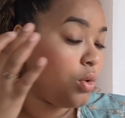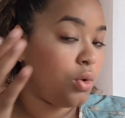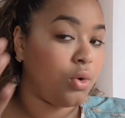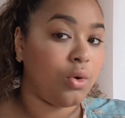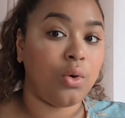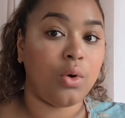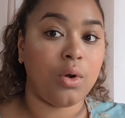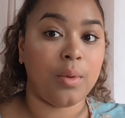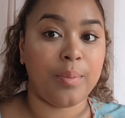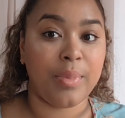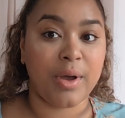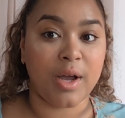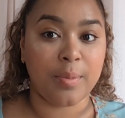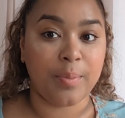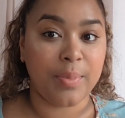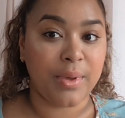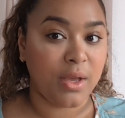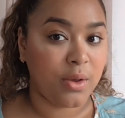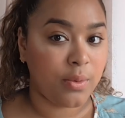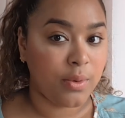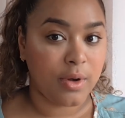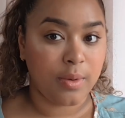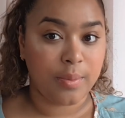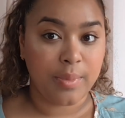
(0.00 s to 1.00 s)
Or
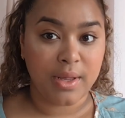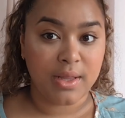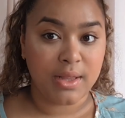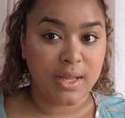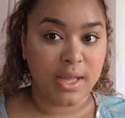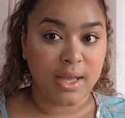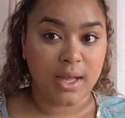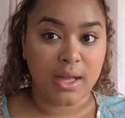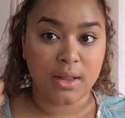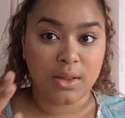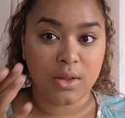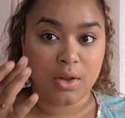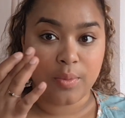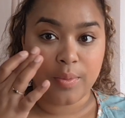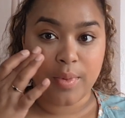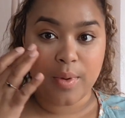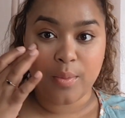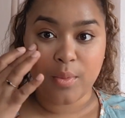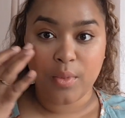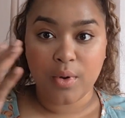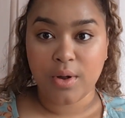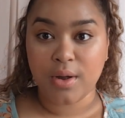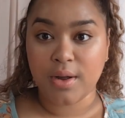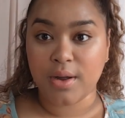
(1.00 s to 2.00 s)
Buckbeak would have been, like, a little bit
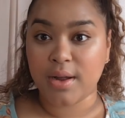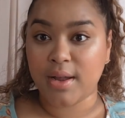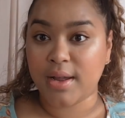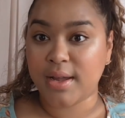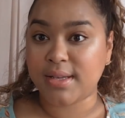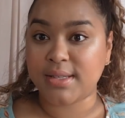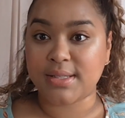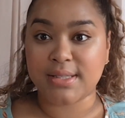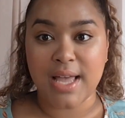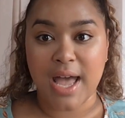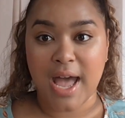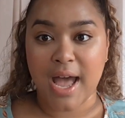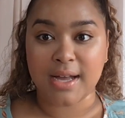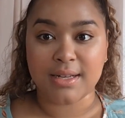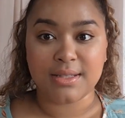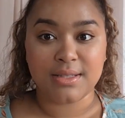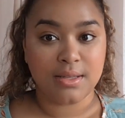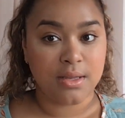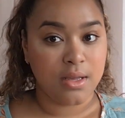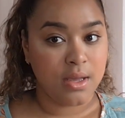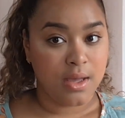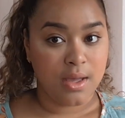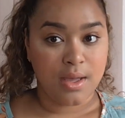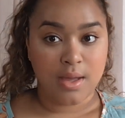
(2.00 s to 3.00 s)
more exact.